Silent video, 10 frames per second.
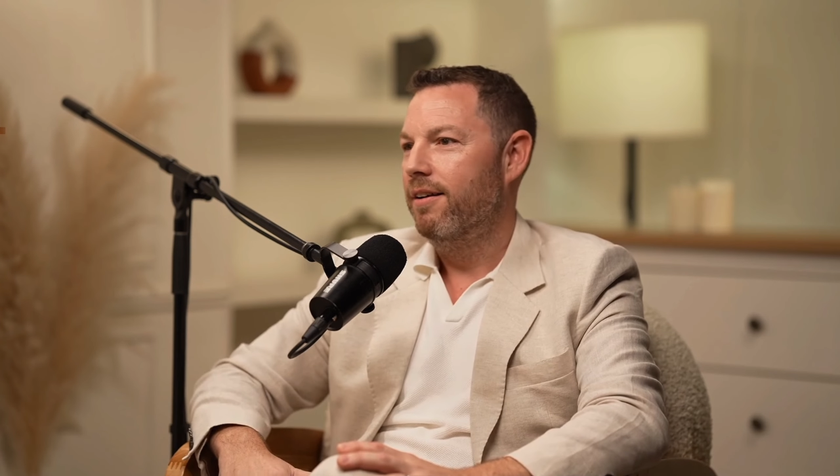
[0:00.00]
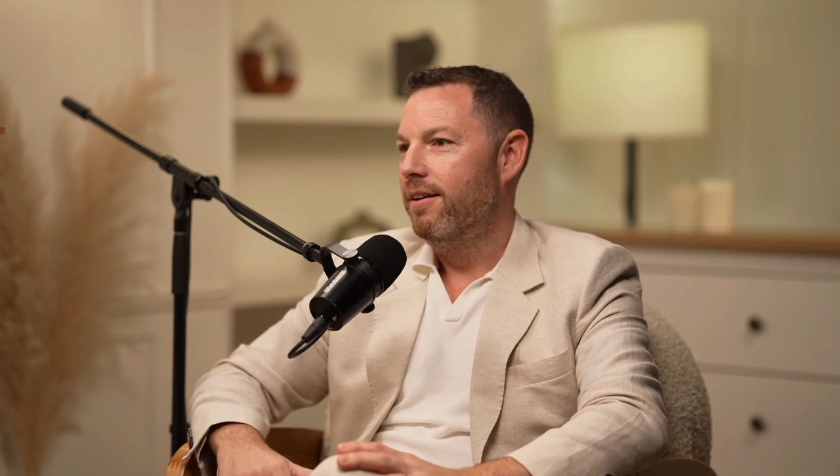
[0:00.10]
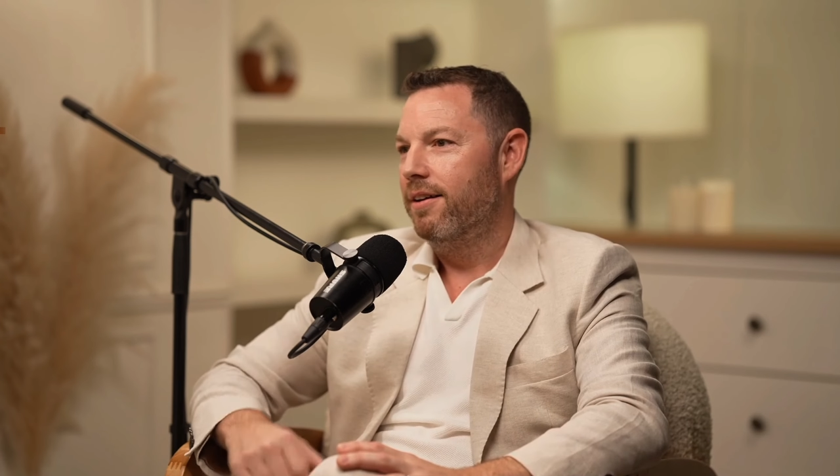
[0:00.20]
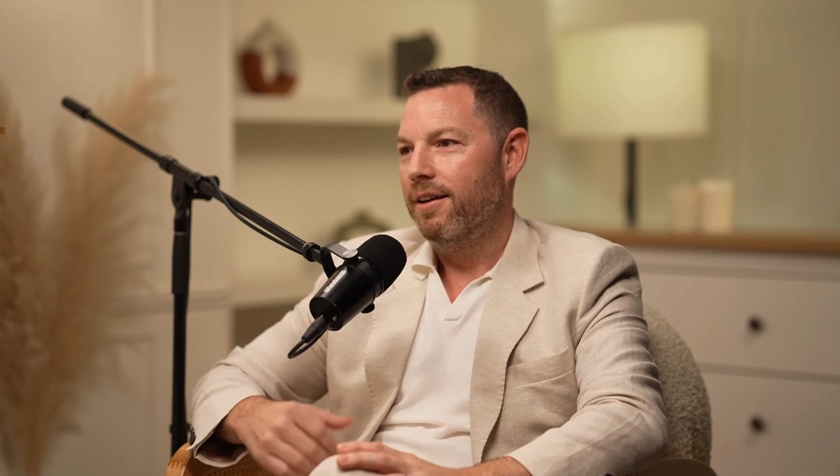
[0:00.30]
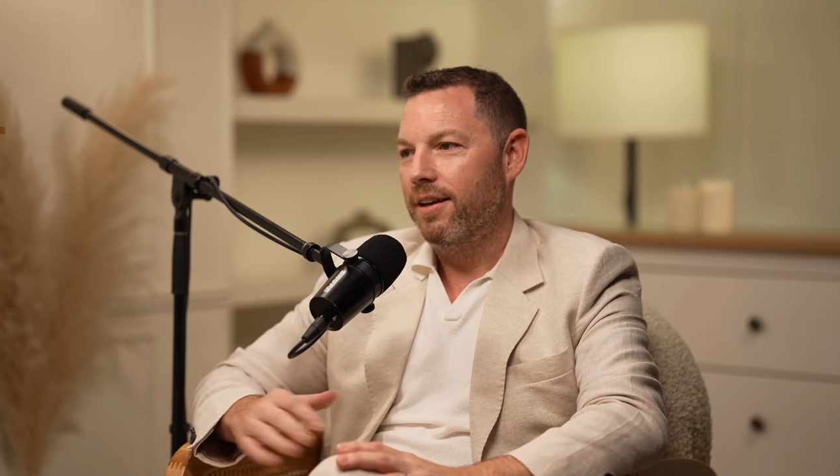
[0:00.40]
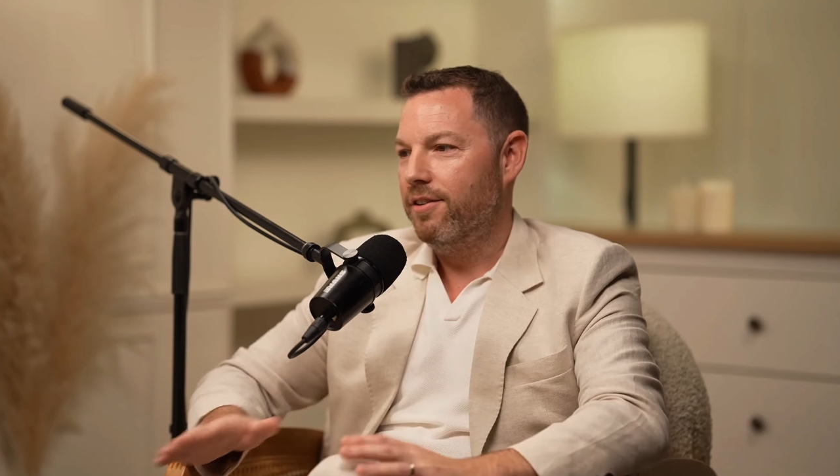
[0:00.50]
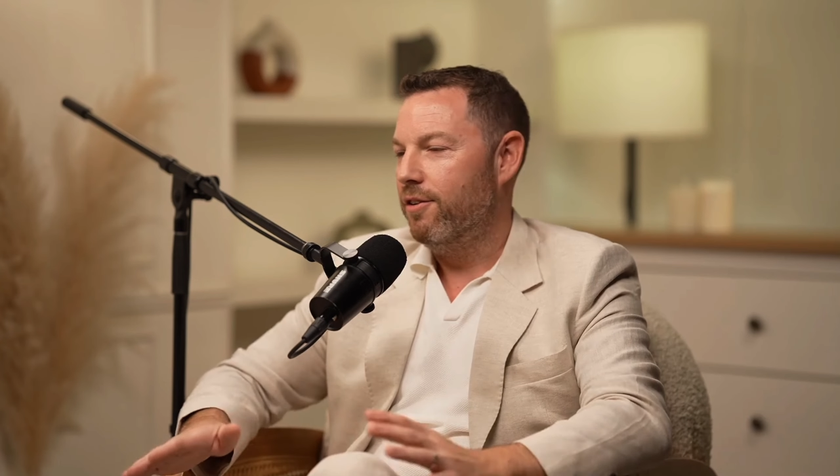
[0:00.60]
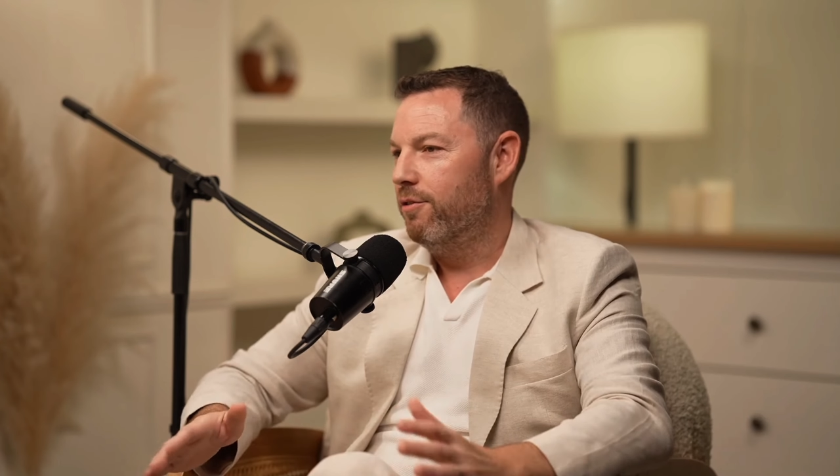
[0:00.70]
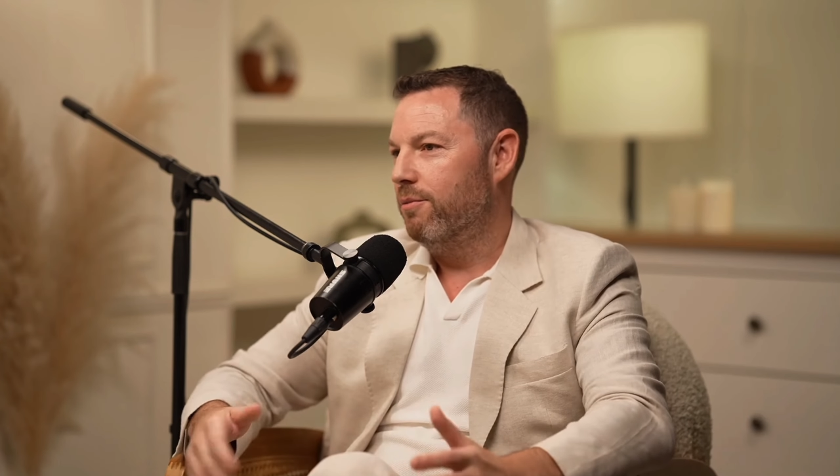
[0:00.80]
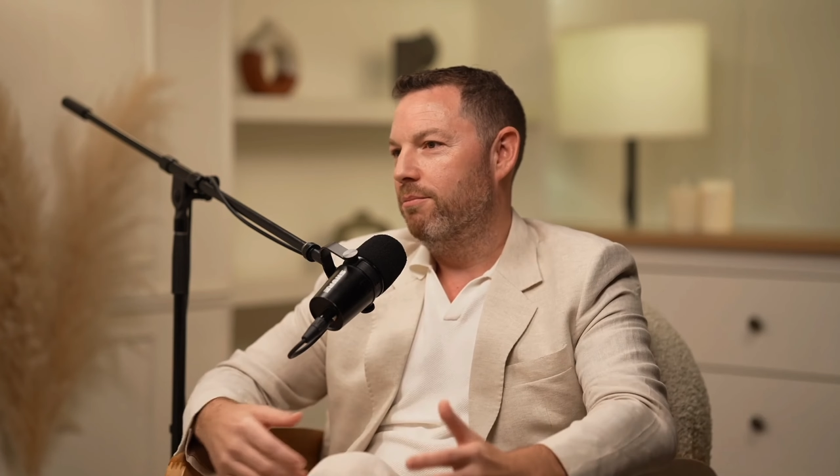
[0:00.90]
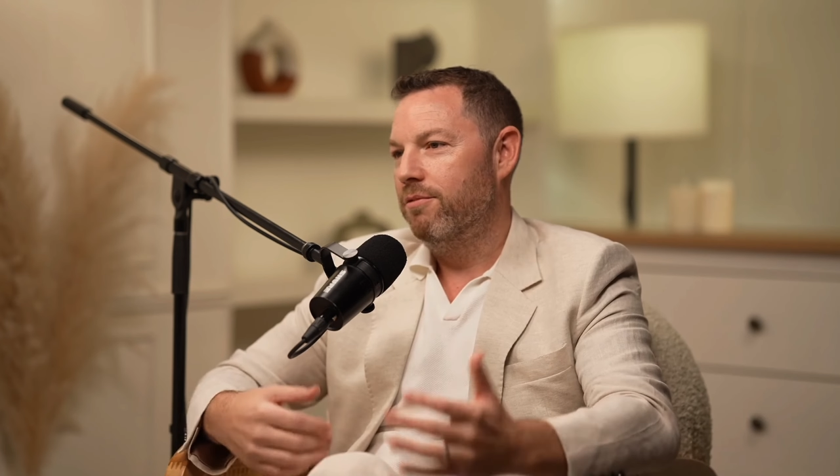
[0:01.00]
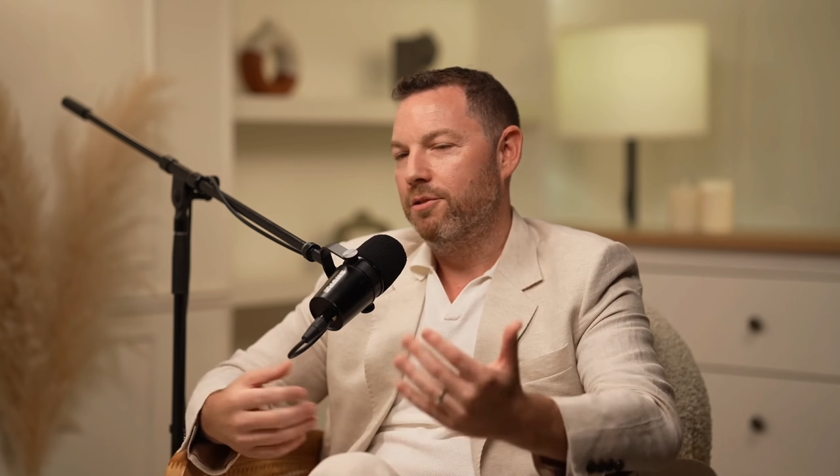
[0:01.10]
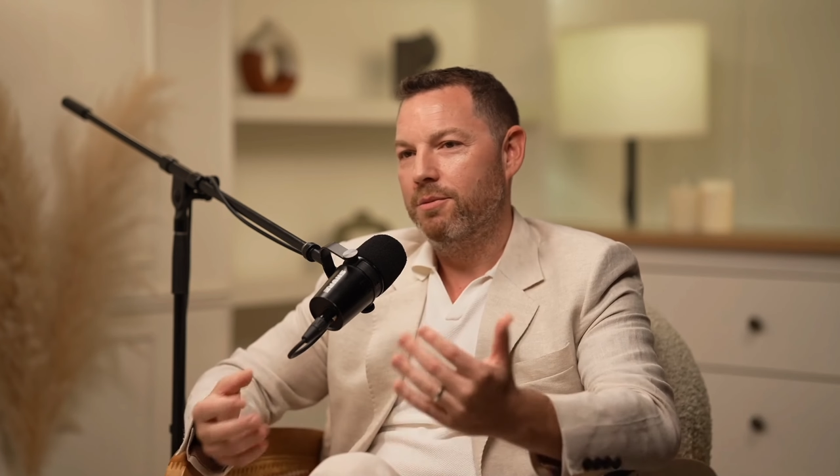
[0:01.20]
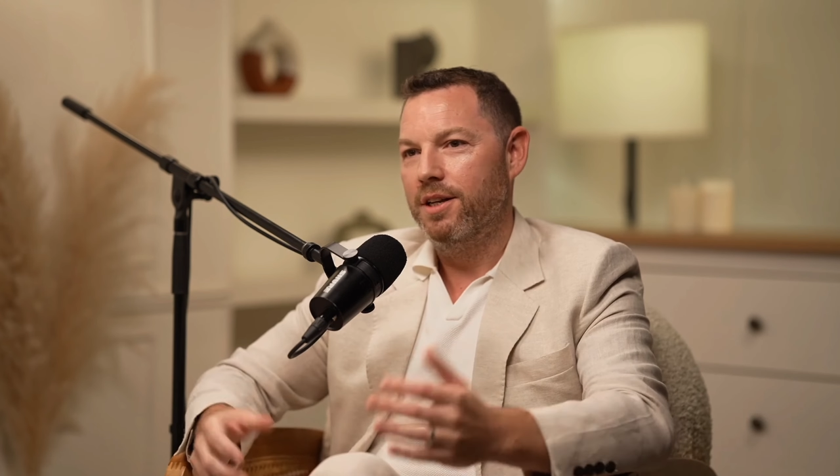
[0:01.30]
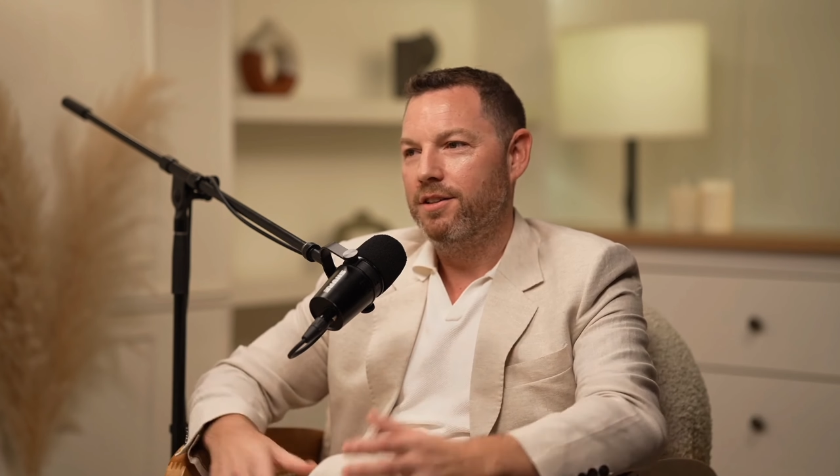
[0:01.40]
get yourself some
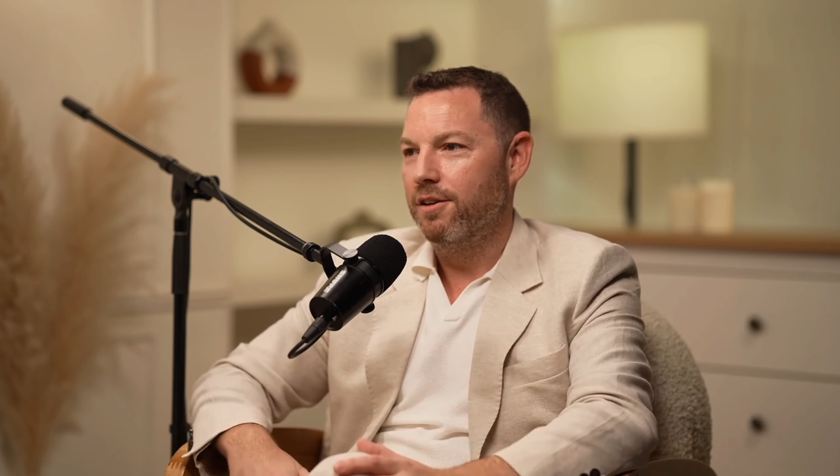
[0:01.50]
decent